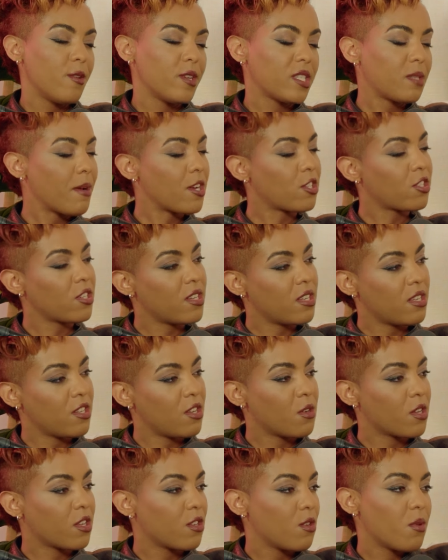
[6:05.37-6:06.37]
Especially
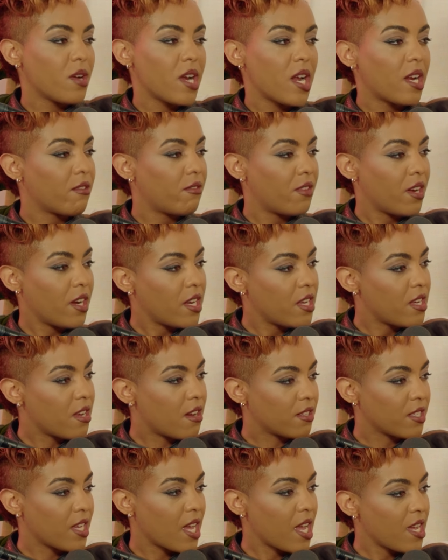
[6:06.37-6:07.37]
you, you were at a very
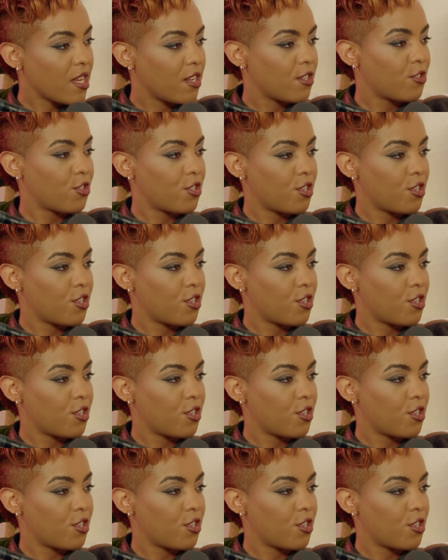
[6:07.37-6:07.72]
young age